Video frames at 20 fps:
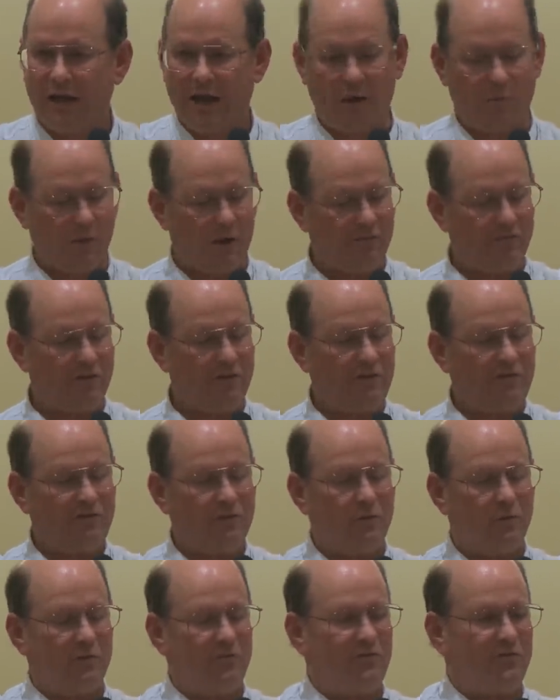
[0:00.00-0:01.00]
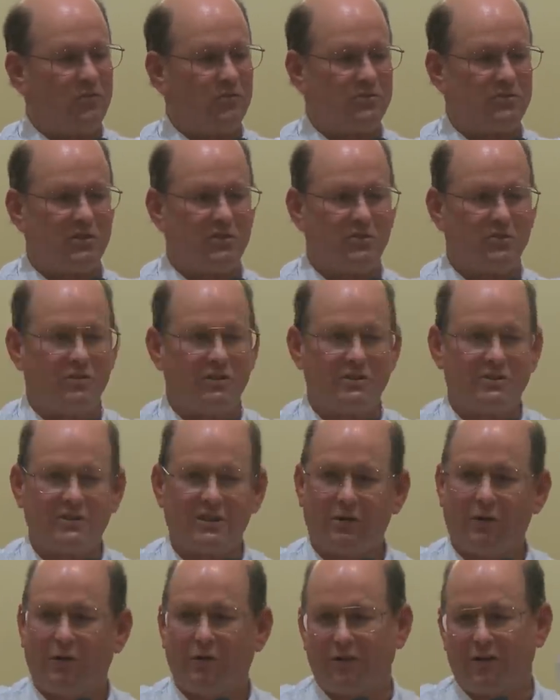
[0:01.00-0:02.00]
However, if you refuse to do this,
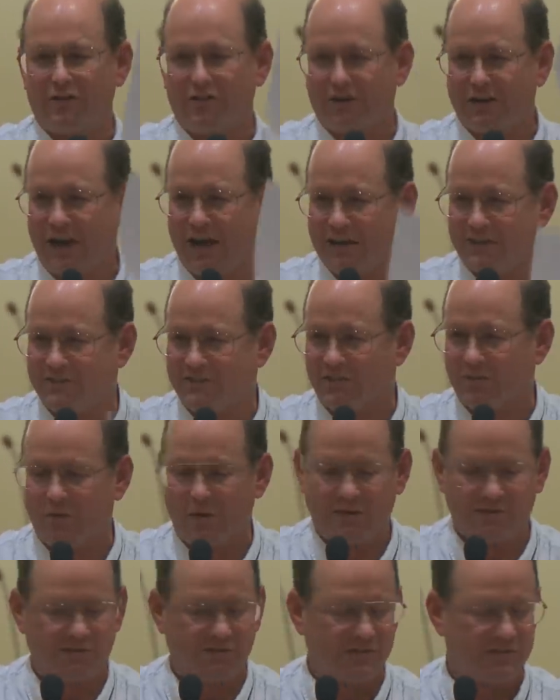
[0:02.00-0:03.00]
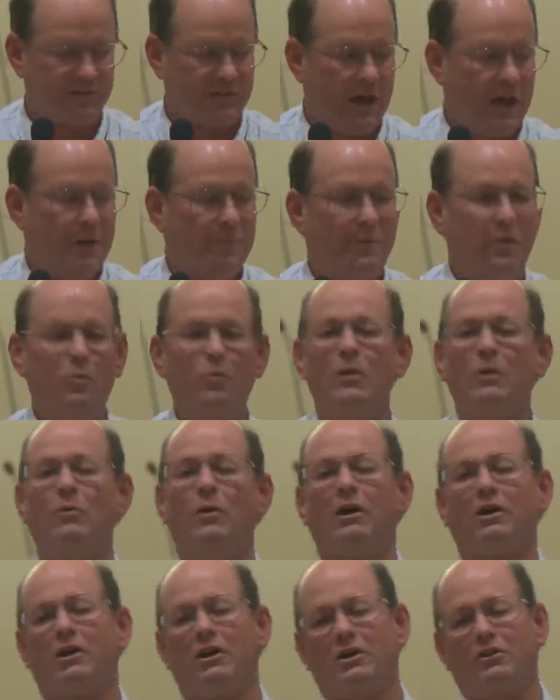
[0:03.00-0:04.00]
there are other consequences. But we
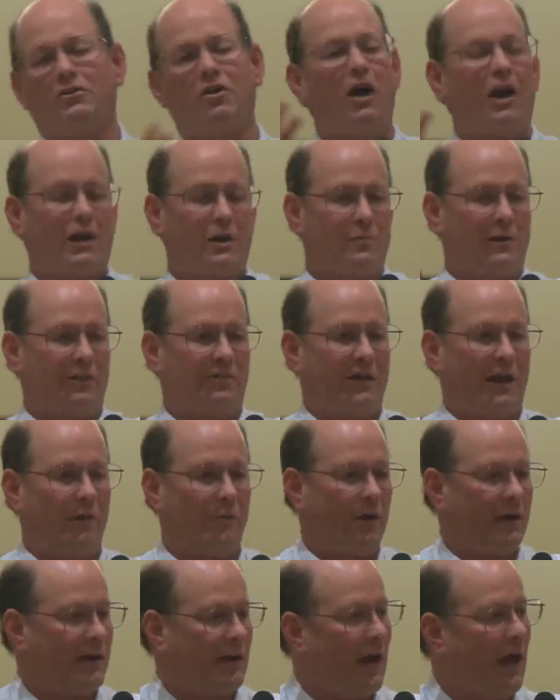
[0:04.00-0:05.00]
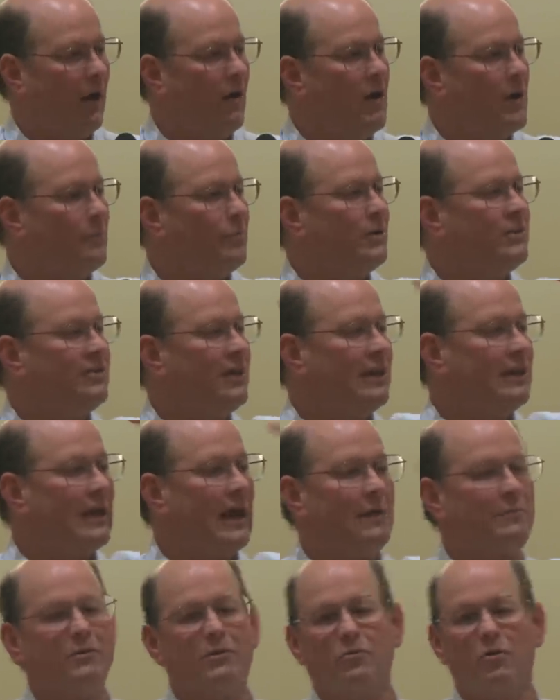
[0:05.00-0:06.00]
weren't going to talk about that right now. Pretend
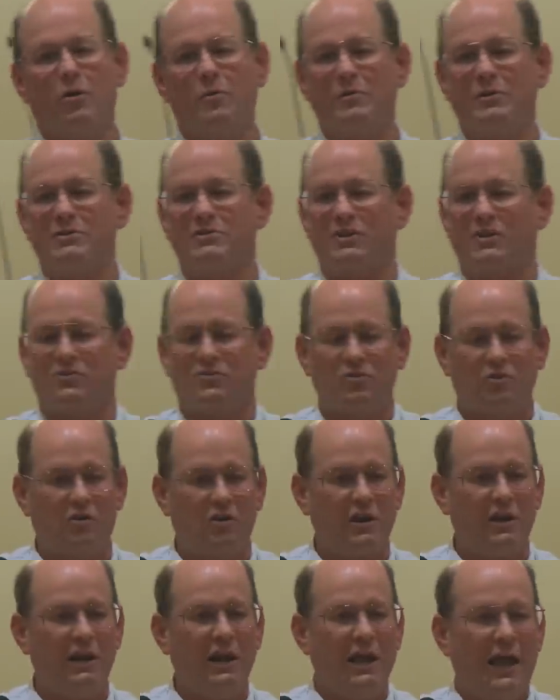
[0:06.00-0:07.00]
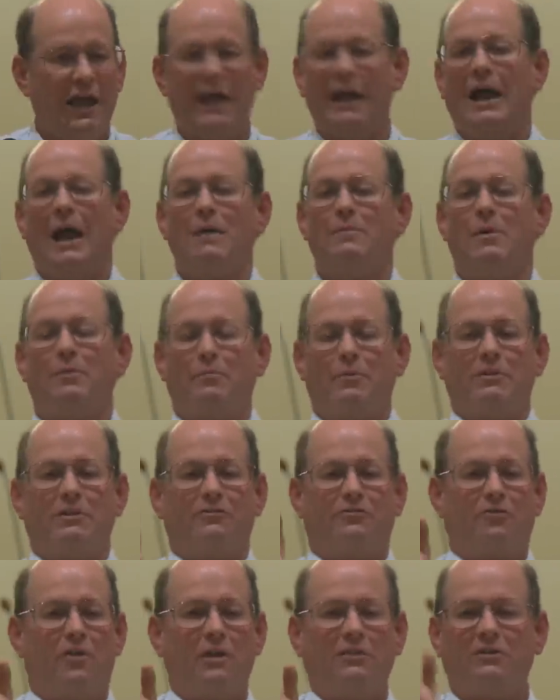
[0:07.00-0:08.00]
I'm the Roman centurion, and I'm up in
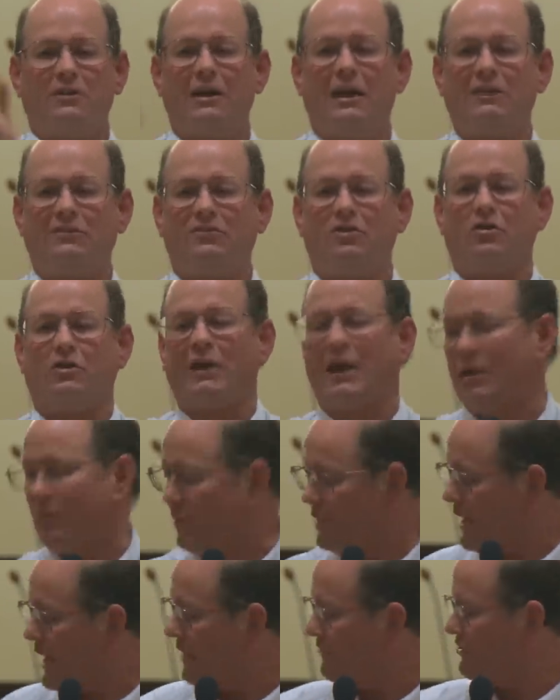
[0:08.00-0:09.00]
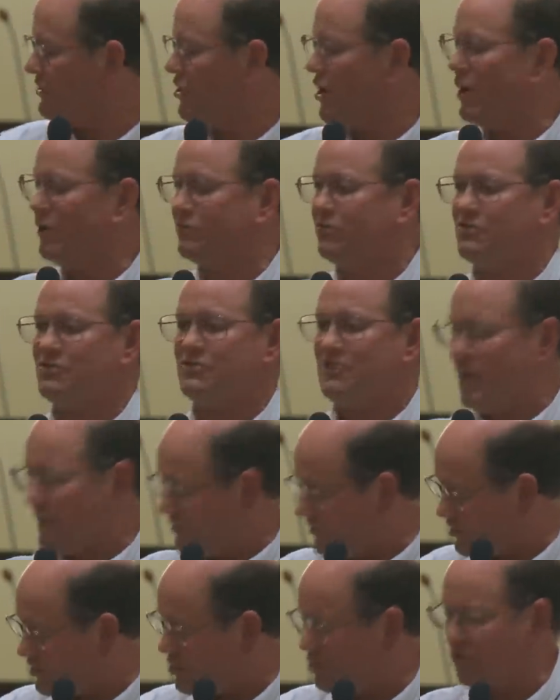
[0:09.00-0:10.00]
the front, and I say, "Okay, we have the altar
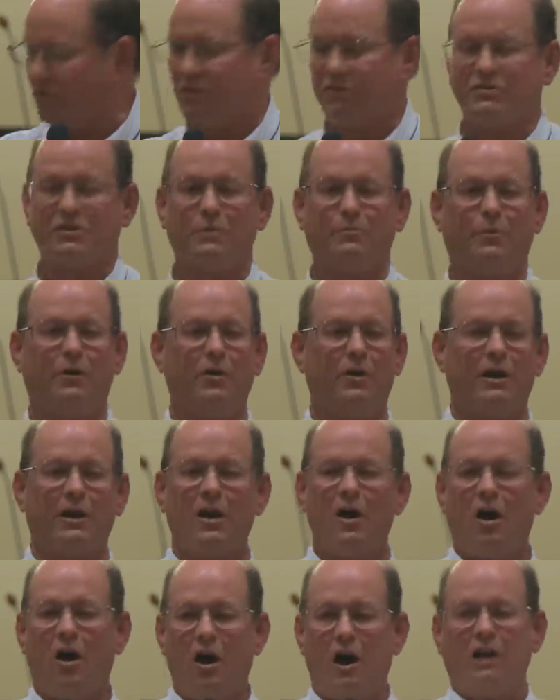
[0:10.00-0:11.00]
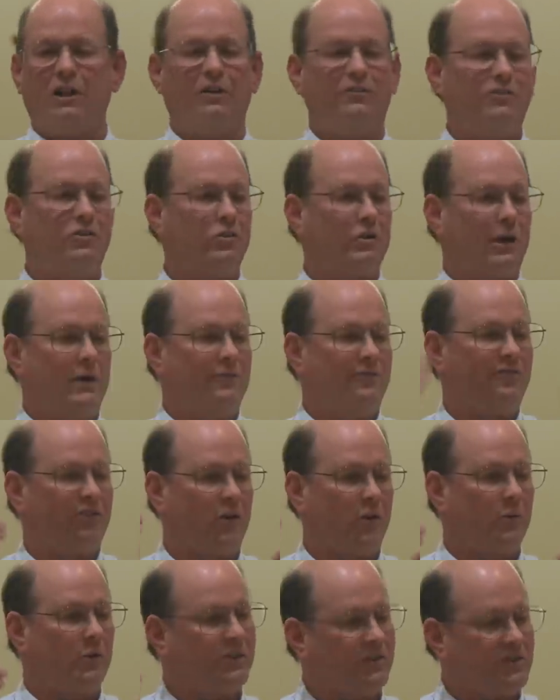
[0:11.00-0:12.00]
set. The coals are burning. All of you come
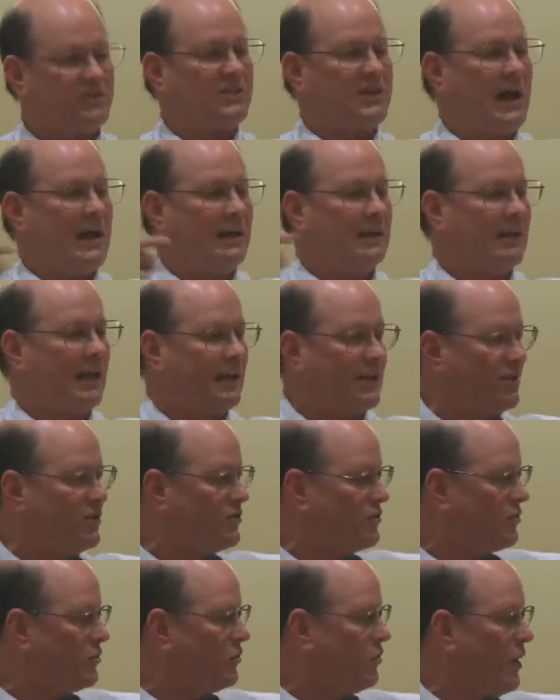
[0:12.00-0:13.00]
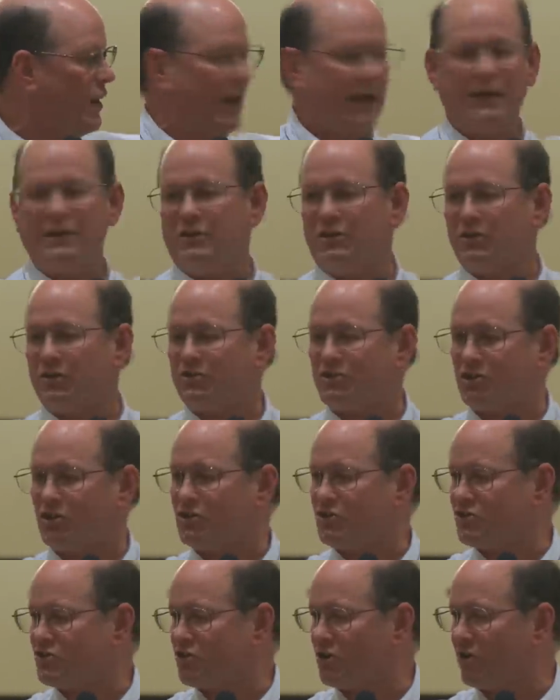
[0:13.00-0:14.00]
forward," just kind of like you do in your
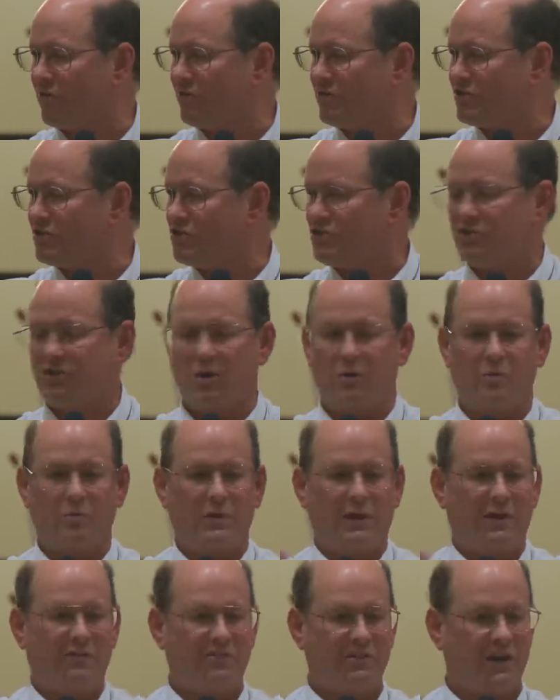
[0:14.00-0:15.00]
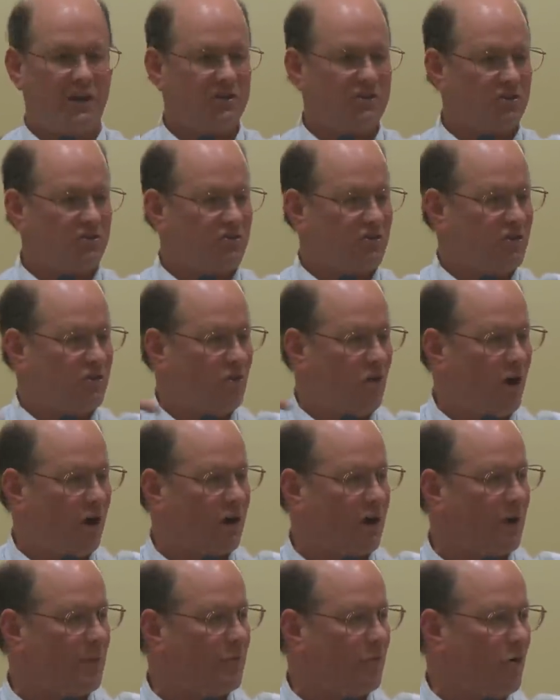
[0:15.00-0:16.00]
church services, you know, when we have the ushers, and you all
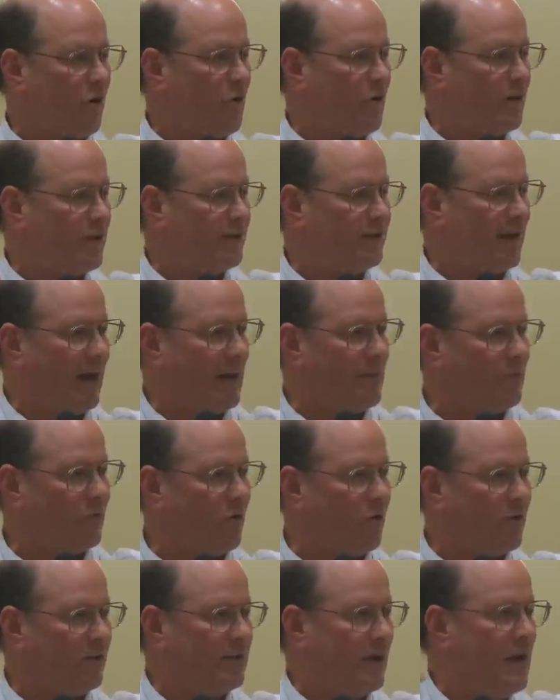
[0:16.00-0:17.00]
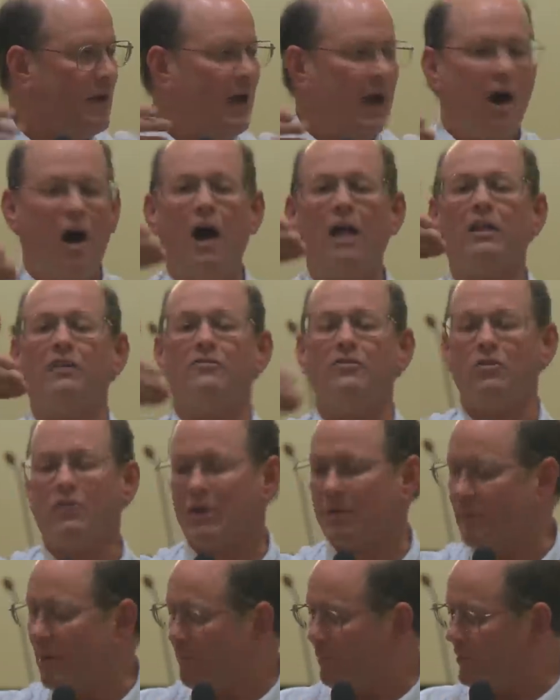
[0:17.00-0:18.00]
come row at a time, row at a time. All of you
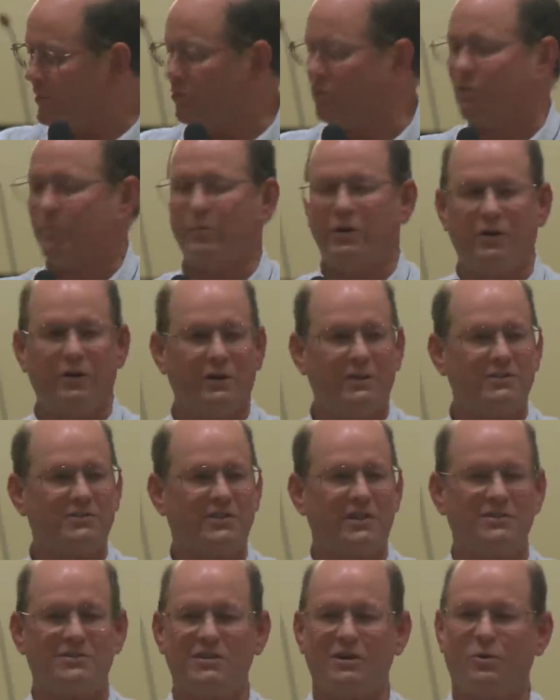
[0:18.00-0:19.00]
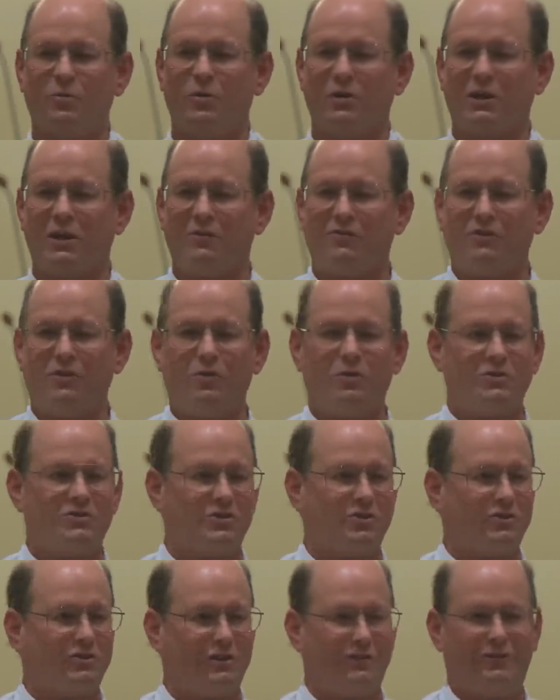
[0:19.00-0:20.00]
come up, and you will burn incense here, and we'll give you a
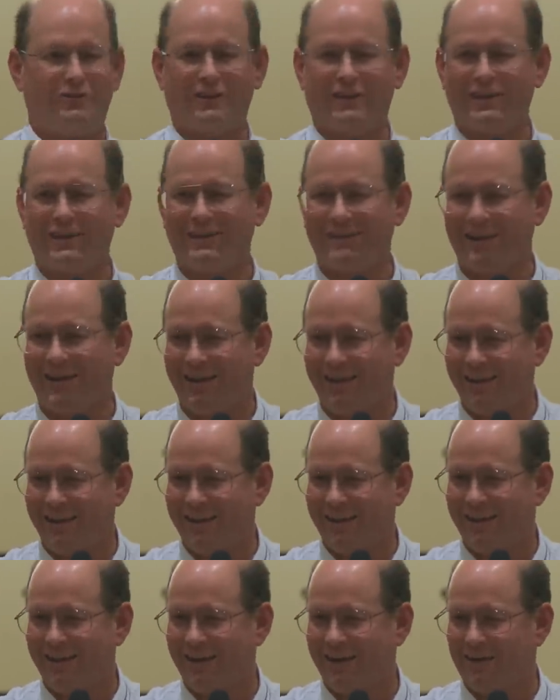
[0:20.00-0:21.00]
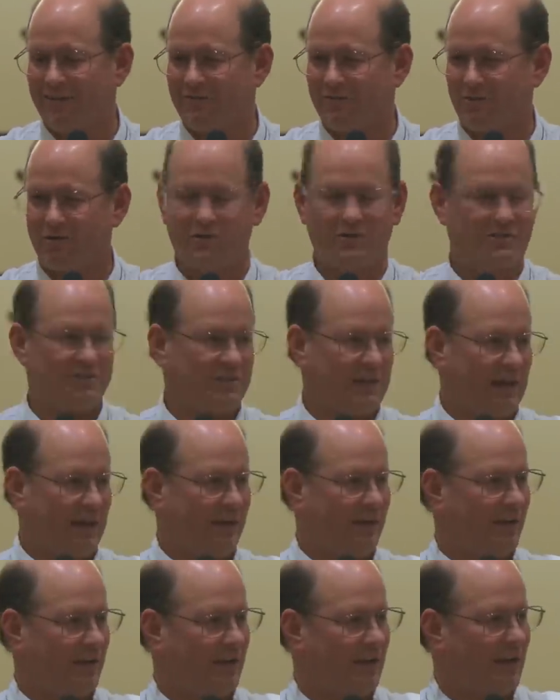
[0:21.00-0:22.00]
certificate of good
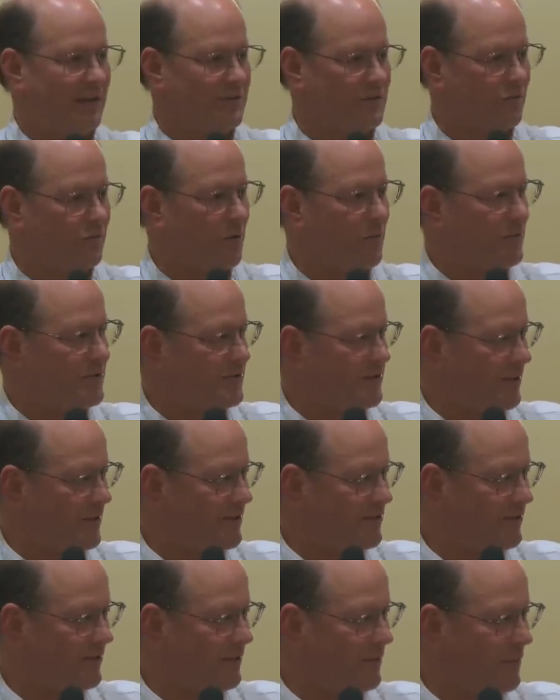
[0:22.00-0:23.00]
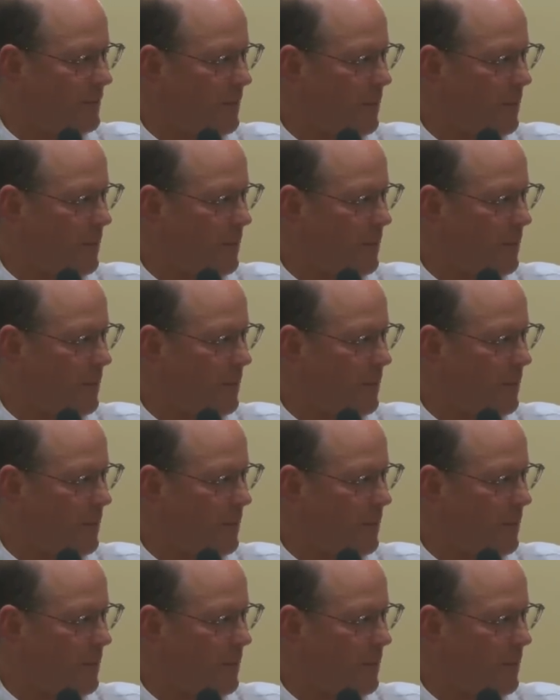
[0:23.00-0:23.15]
standing as a Roman citizen.